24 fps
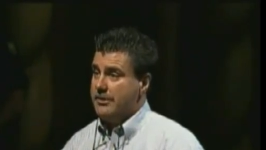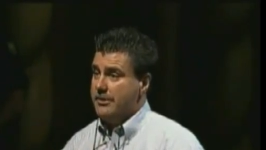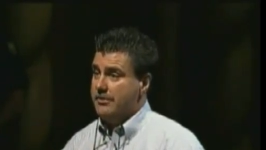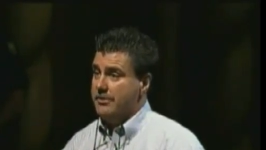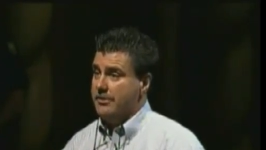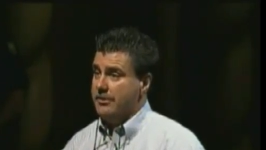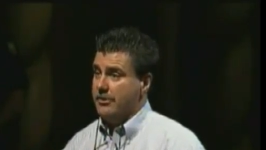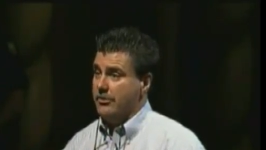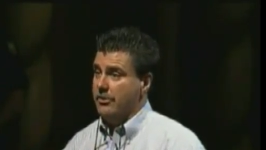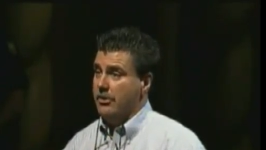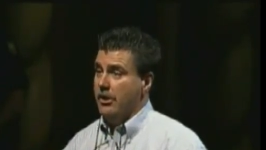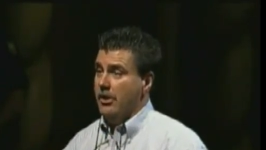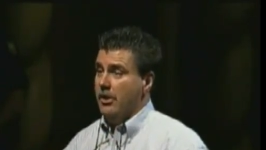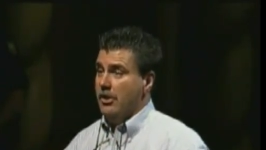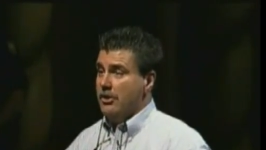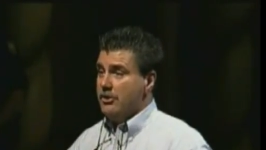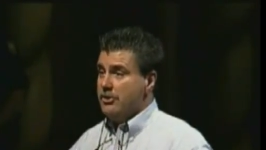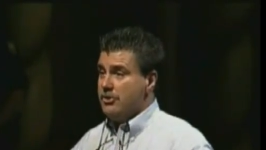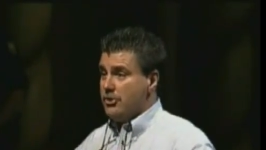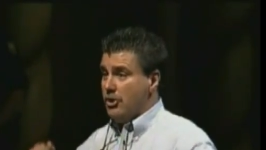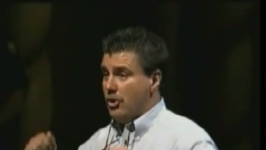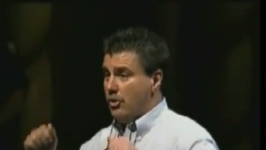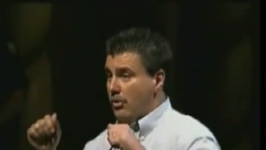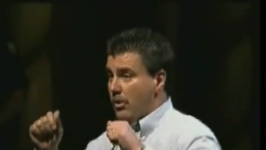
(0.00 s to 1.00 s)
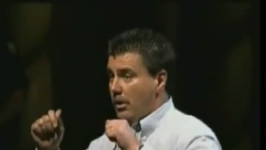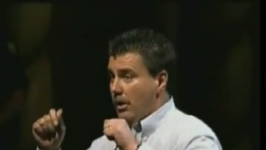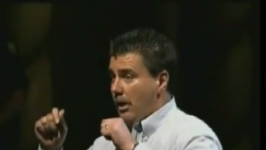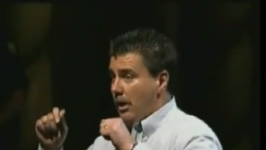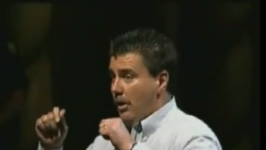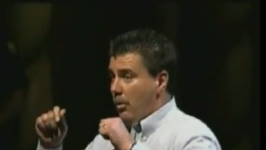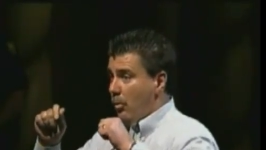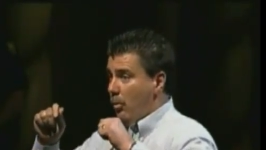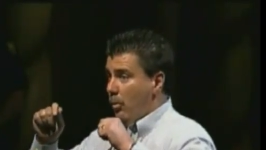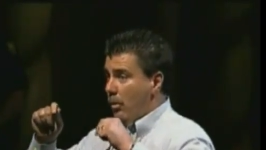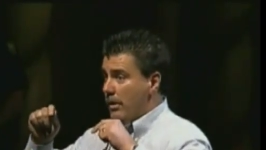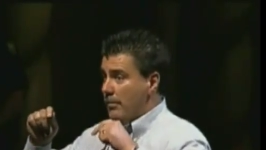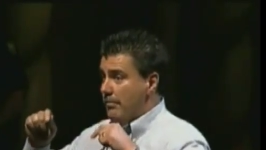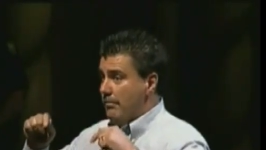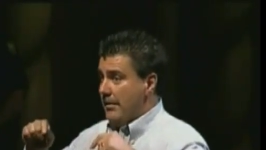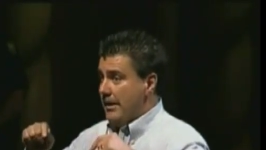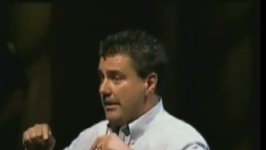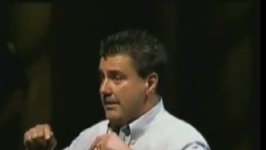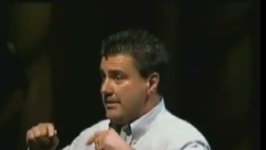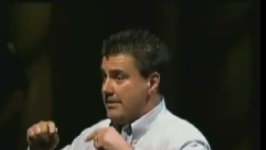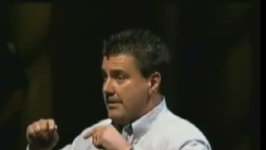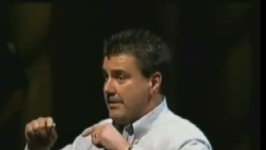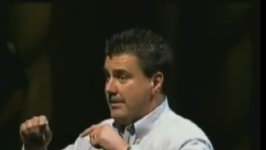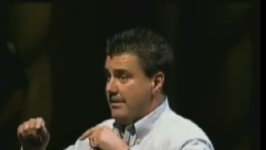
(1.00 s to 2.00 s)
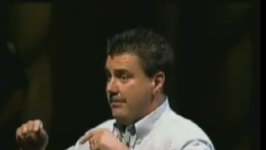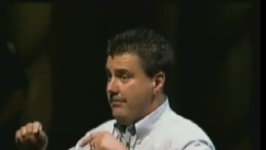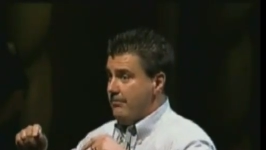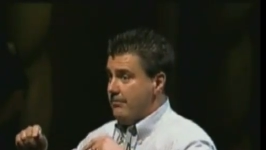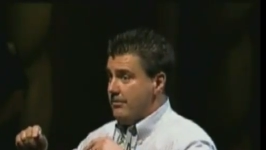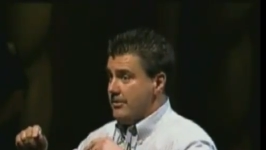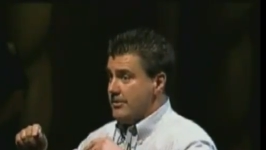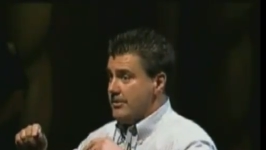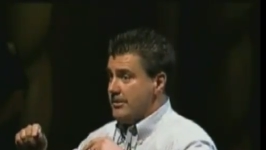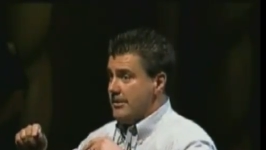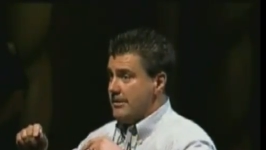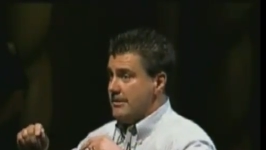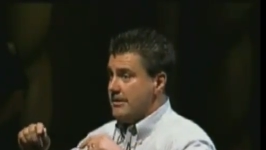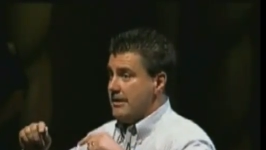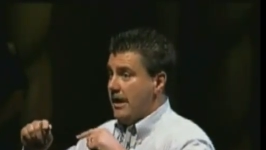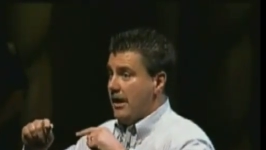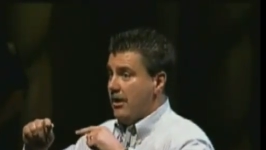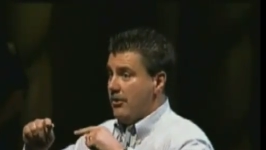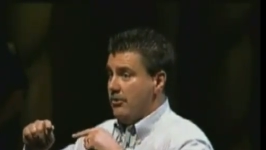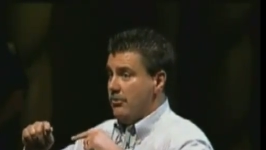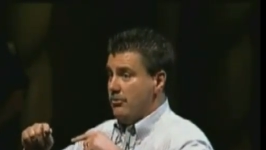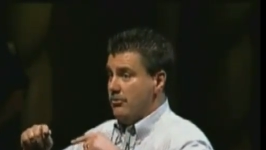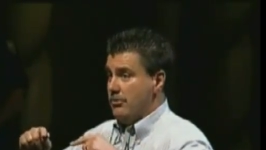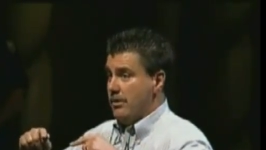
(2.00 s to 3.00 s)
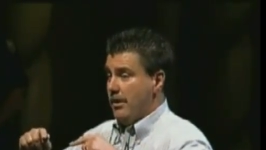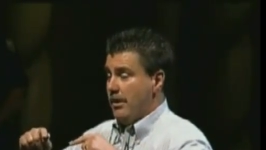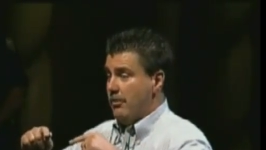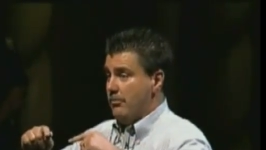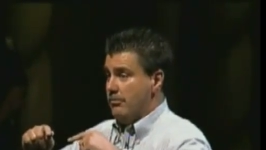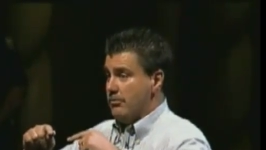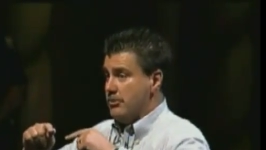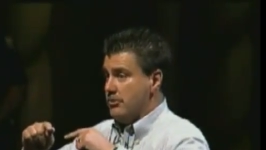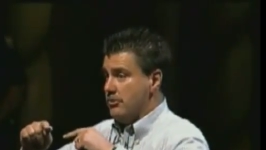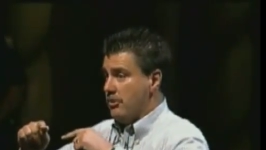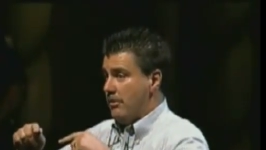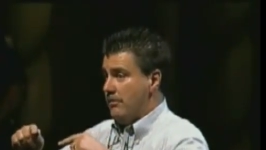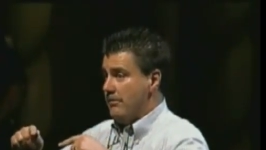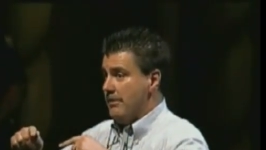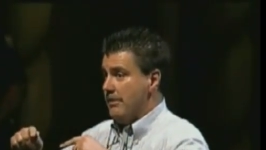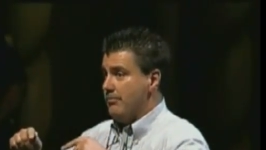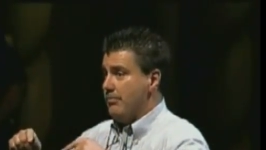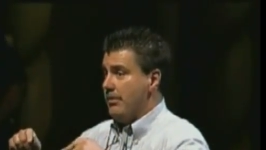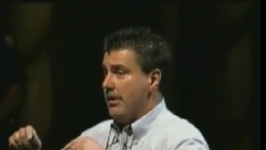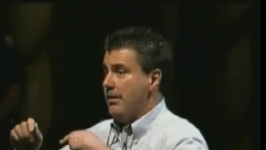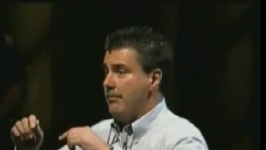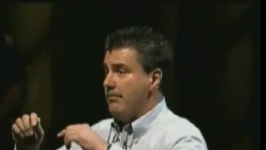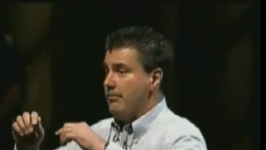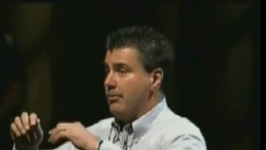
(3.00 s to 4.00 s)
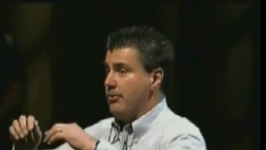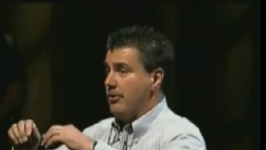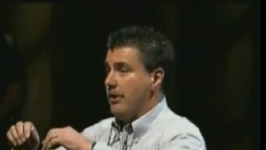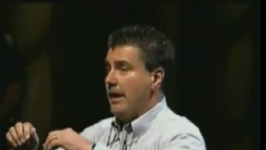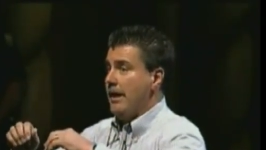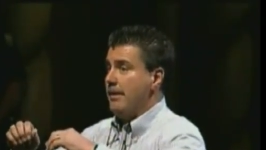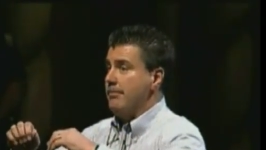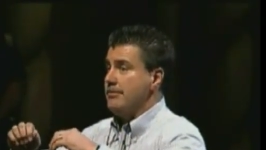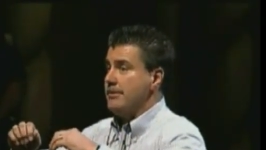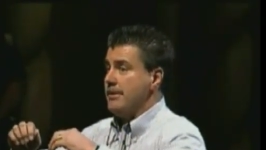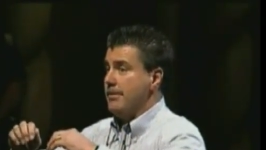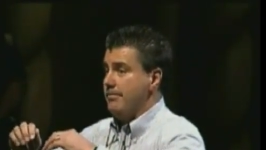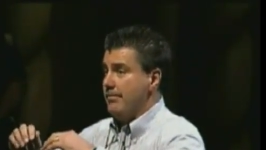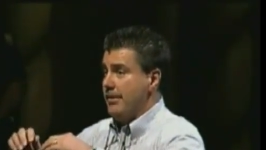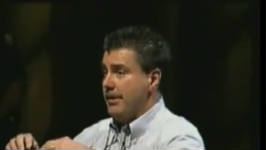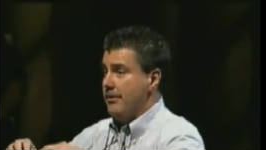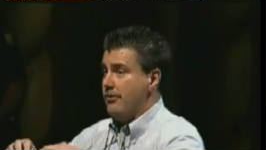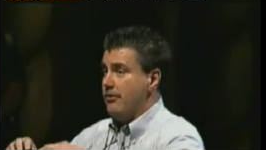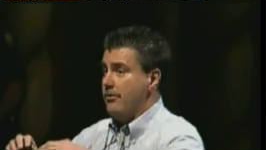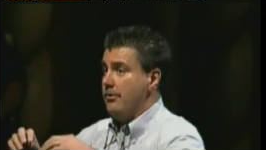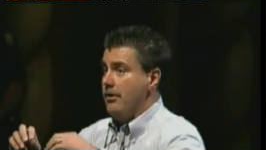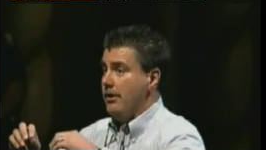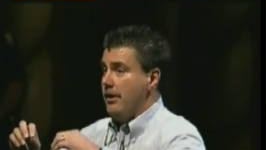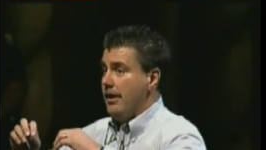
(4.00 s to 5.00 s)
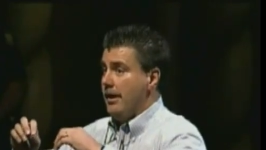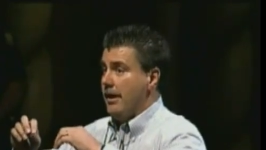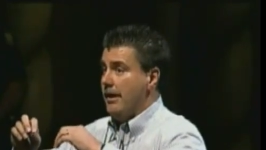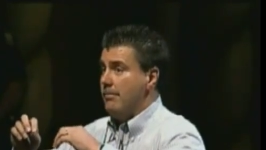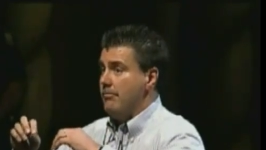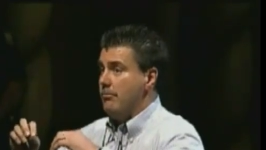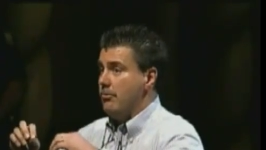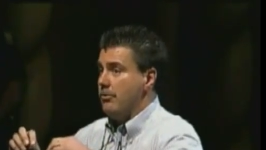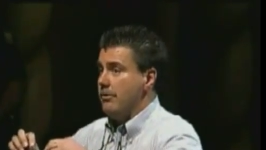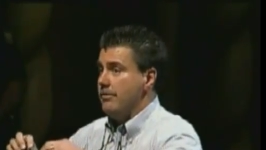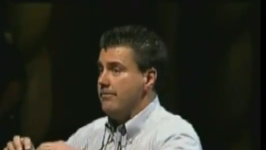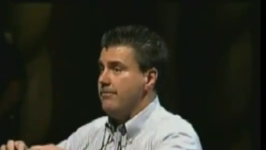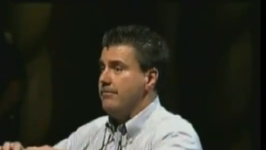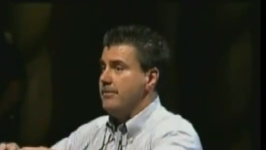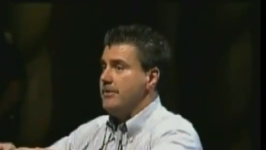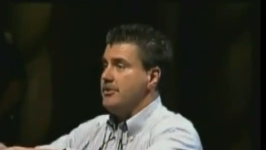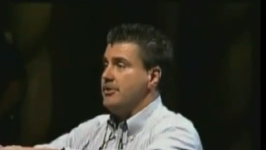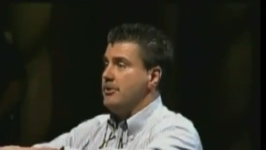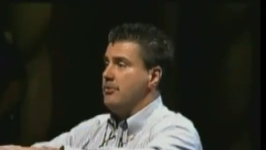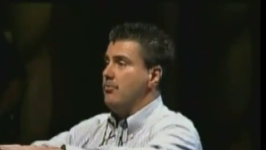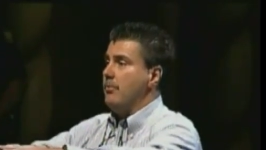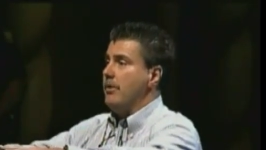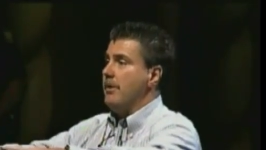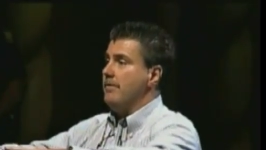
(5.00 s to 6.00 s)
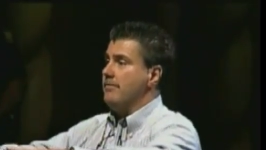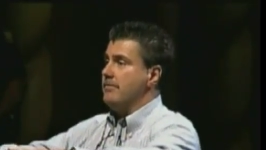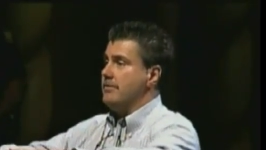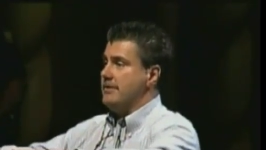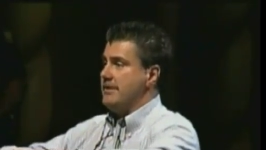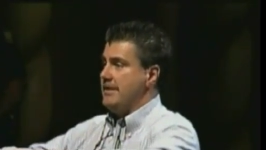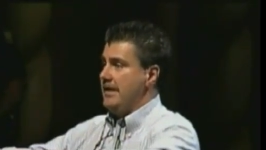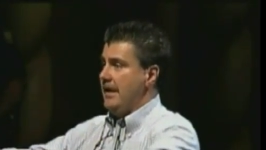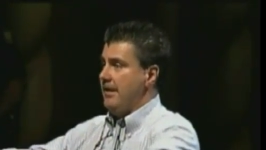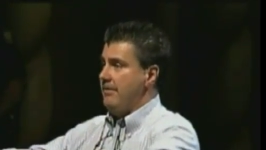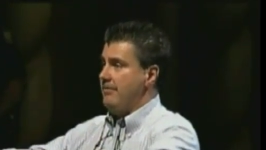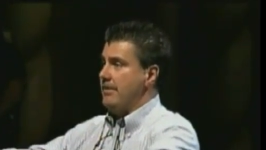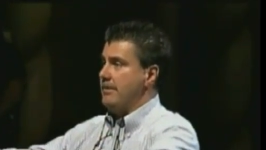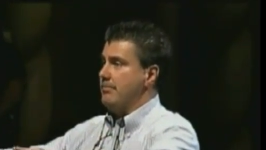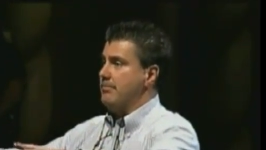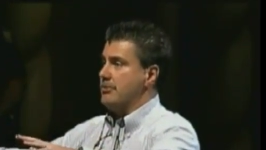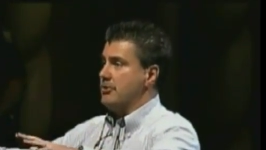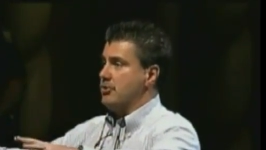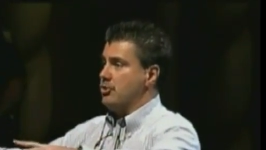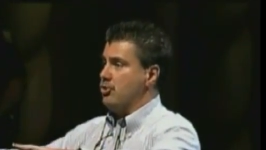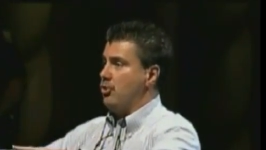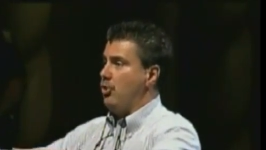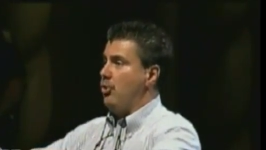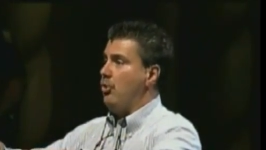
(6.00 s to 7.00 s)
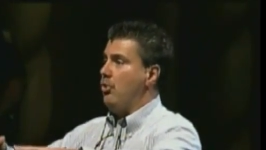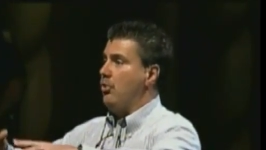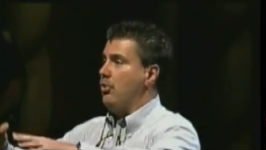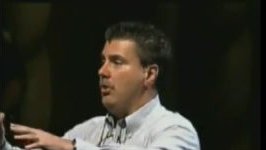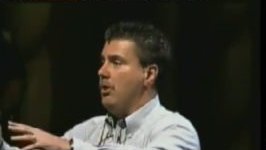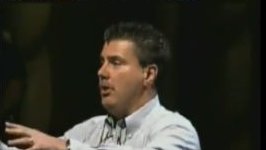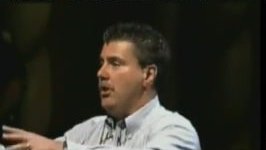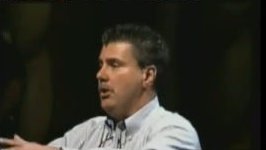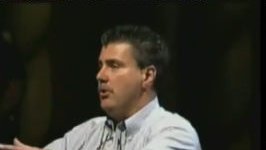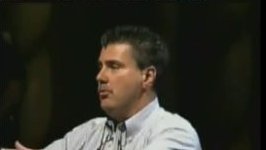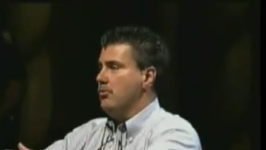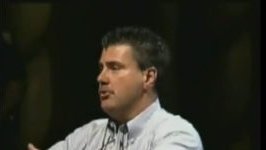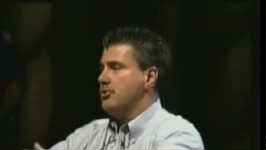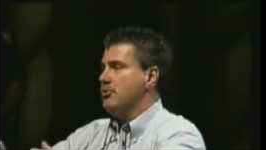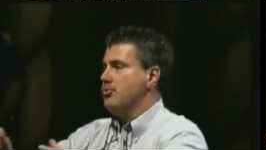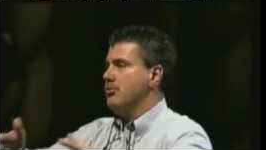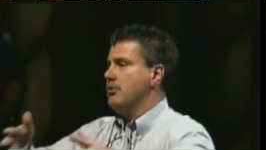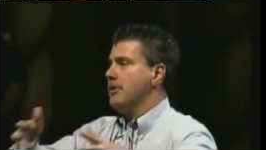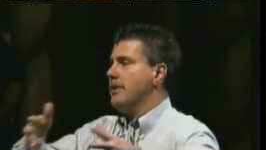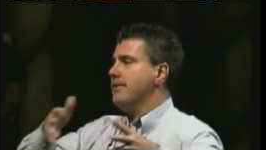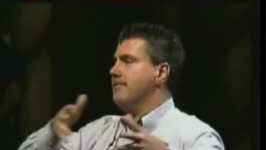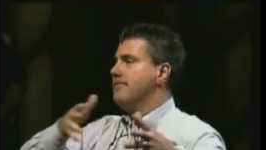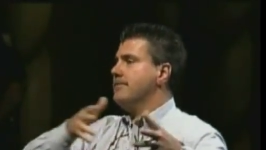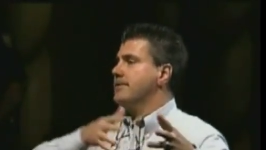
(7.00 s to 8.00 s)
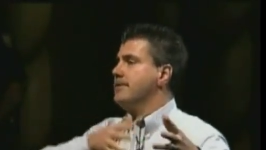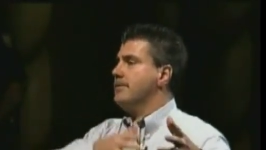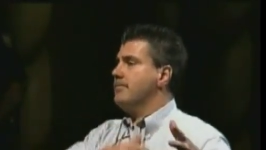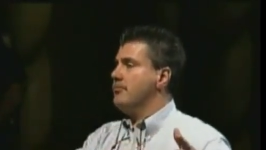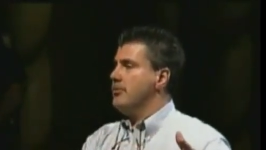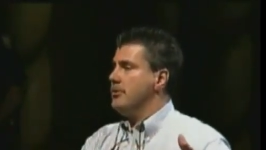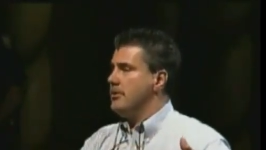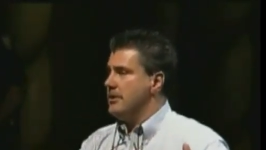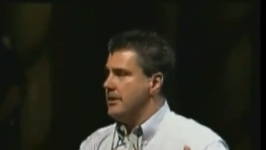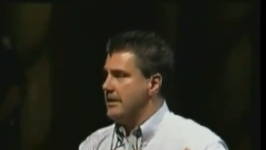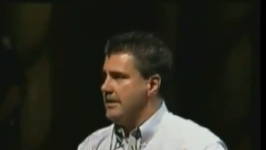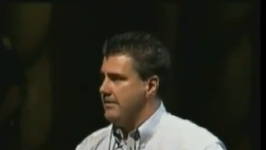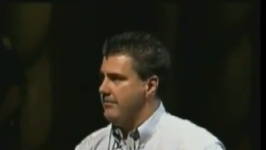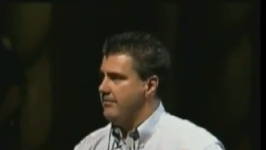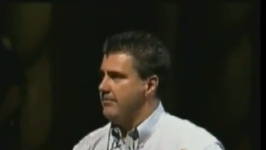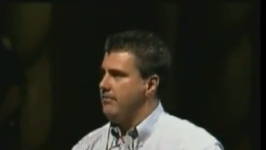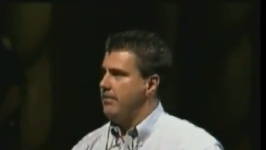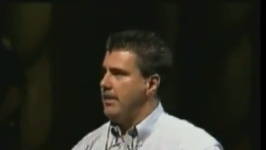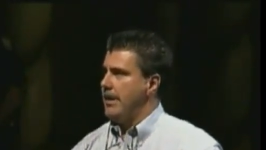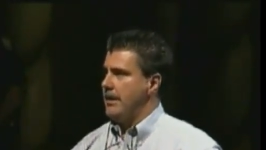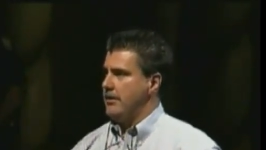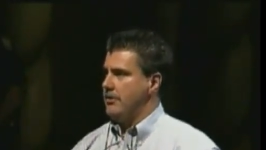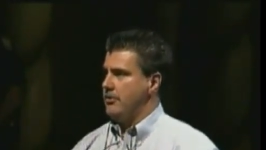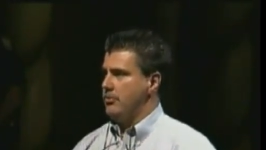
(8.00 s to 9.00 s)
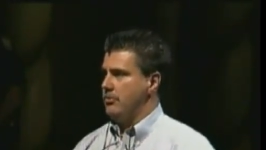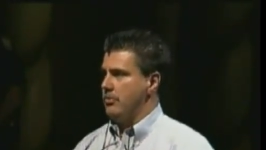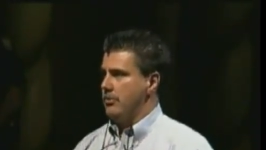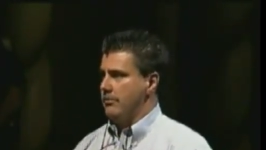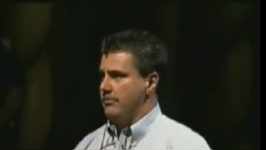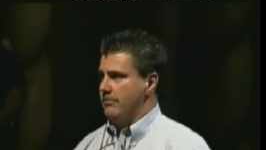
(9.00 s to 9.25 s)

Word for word: there. So, what makes a difference is how do you help solve that problem? Perhaps a better and more efficient way of staffing patrol, which will give some relief back to our